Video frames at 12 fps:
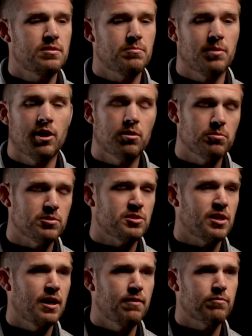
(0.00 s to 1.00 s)
My heart would
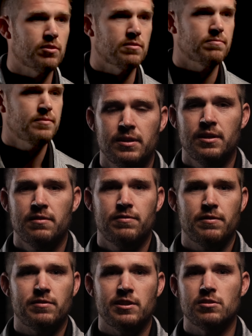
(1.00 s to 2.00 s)
stop for
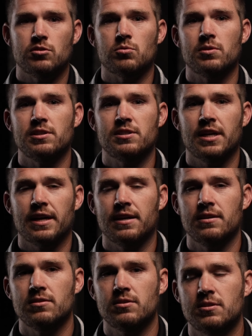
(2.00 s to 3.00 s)
15 to 20
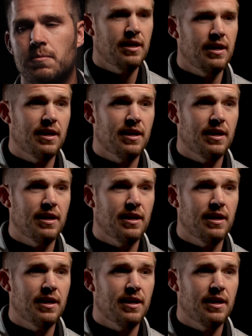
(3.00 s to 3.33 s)
seconds.